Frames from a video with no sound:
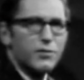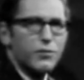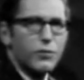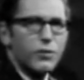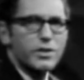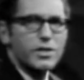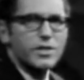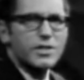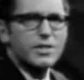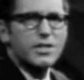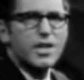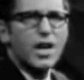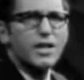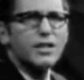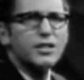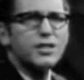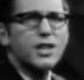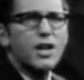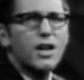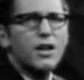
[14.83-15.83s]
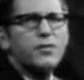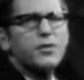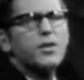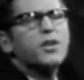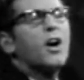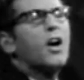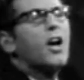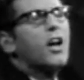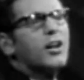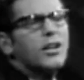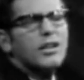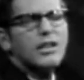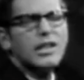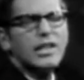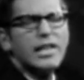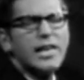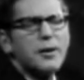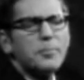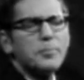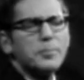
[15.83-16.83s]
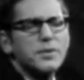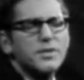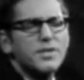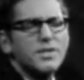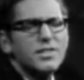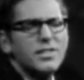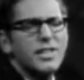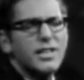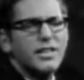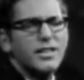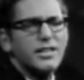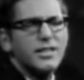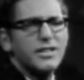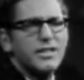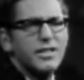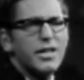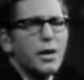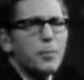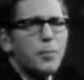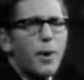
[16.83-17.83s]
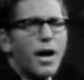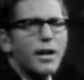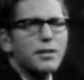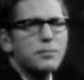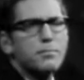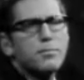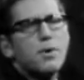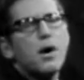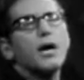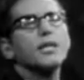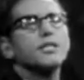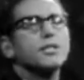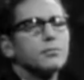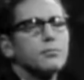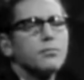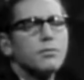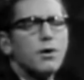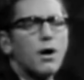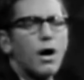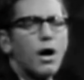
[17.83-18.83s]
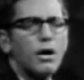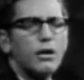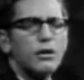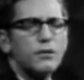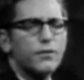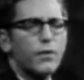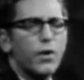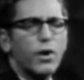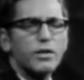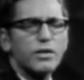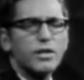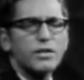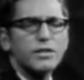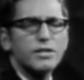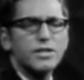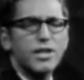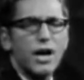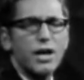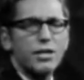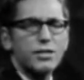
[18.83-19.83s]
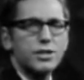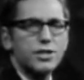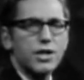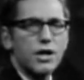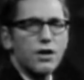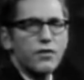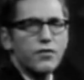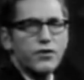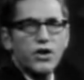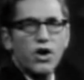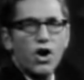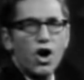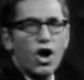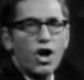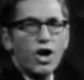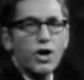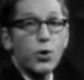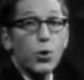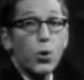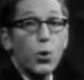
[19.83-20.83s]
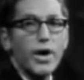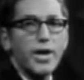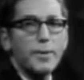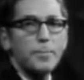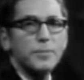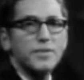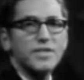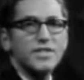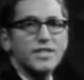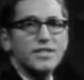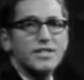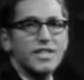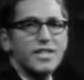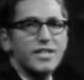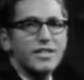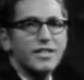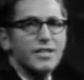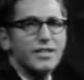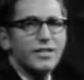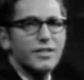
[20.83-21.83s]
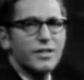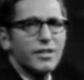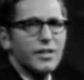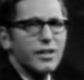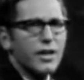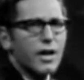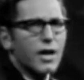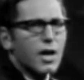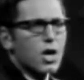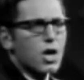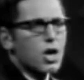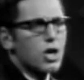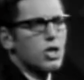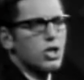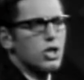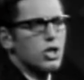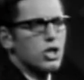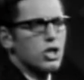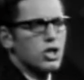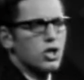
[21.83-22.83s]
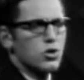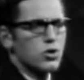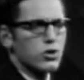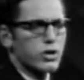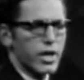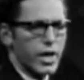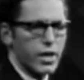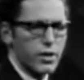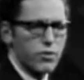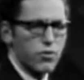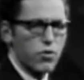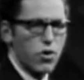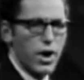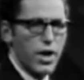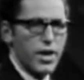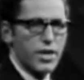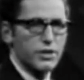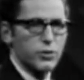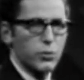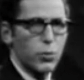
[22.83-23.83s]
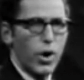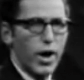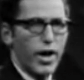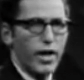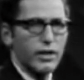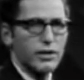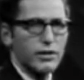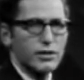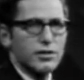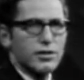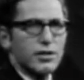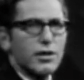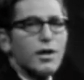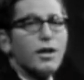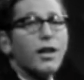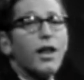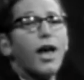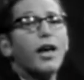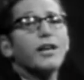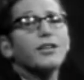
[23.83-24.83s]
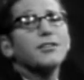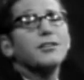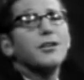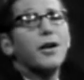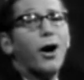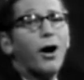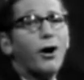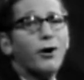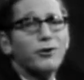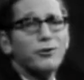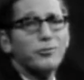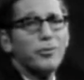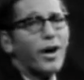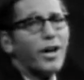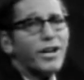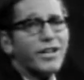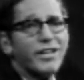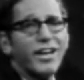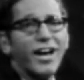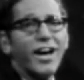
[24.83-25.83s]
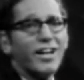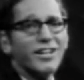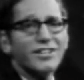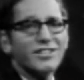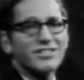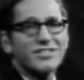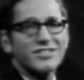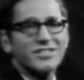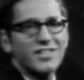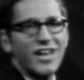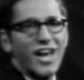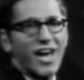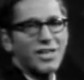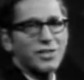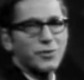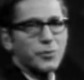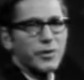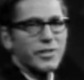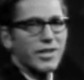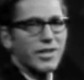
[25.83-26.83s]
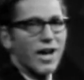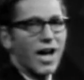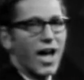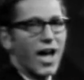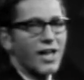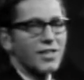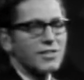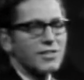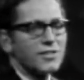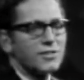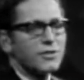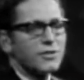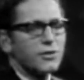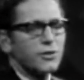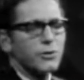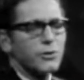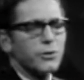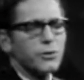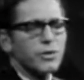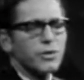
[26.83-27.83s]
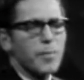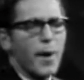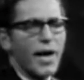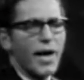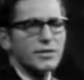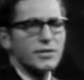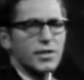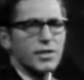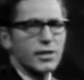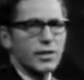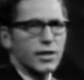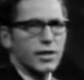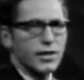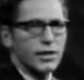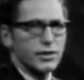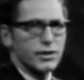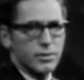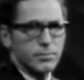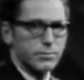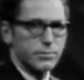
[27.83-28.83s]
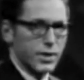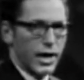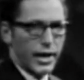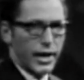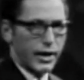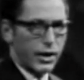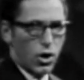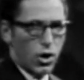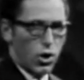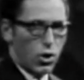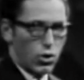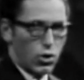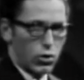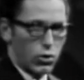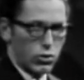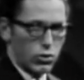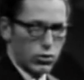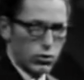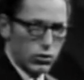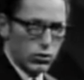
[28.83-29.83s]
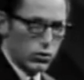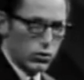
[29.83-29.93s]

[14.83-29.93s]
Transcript: for the touch of your lips, dear, but much more for the touch of your whips, dear. You can raise welts like nobody else as we dance to the Masochism Tango.